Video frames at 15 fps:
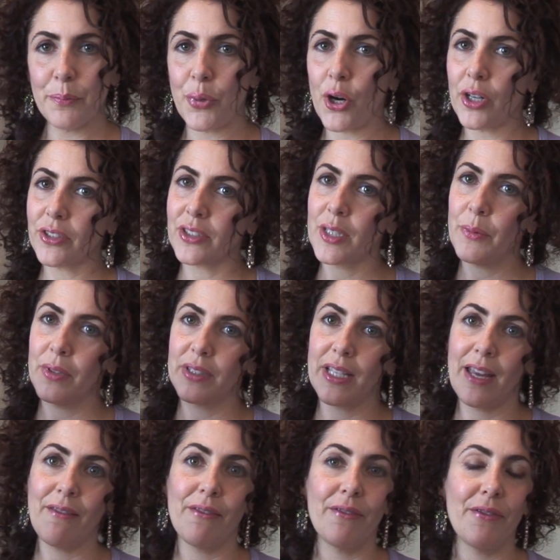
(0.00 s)
Parsnip is
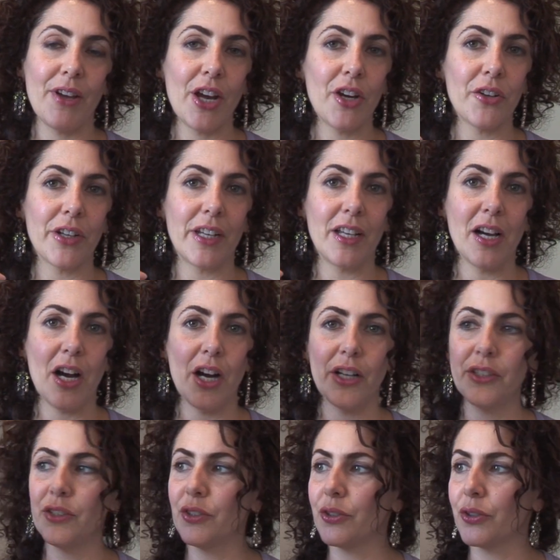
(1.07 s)
a very
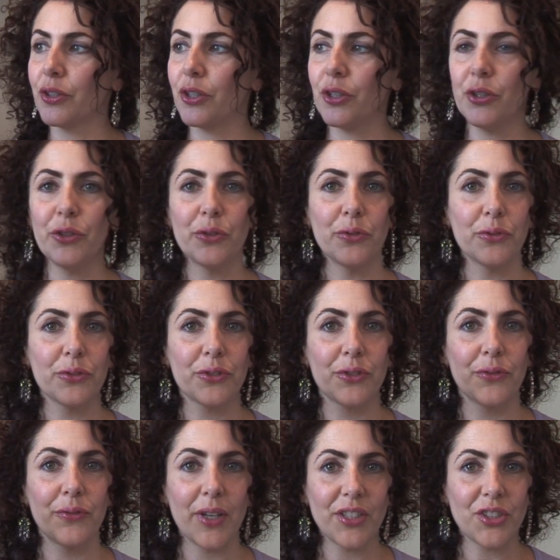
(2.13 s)
underused
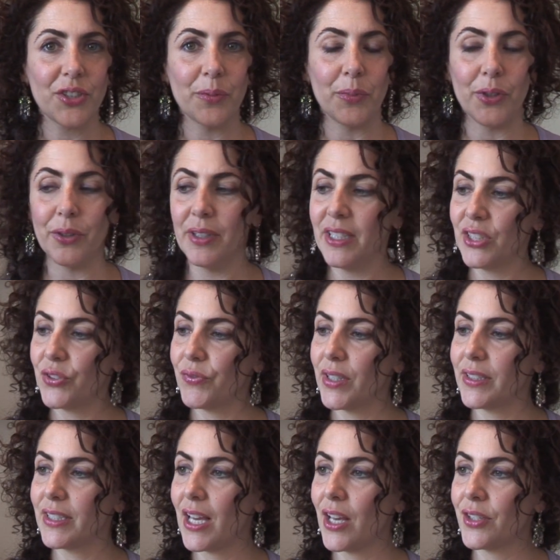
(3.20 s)
vegetable. It's
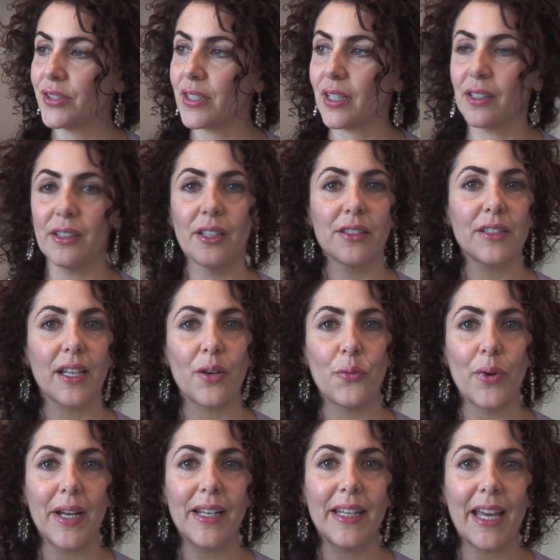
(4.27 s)
fantastic. Looks like a
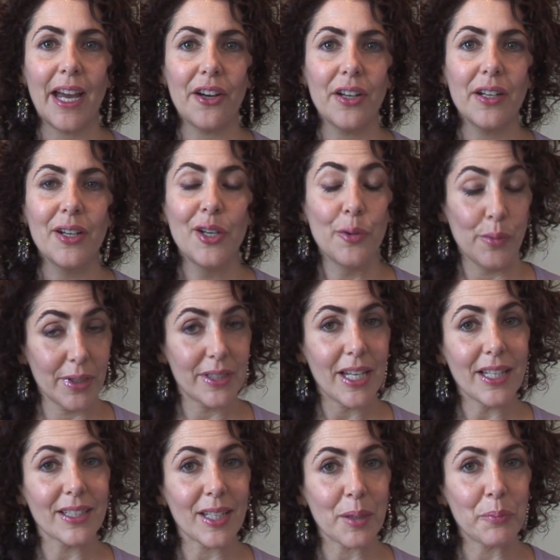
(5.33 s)
white carrot, but it
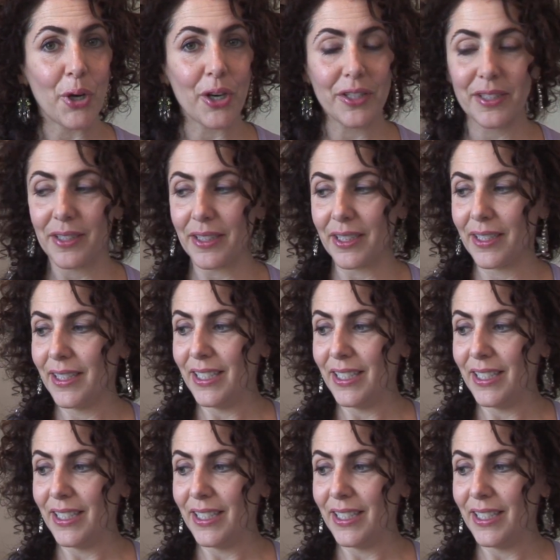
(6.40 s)
tastes like parsley.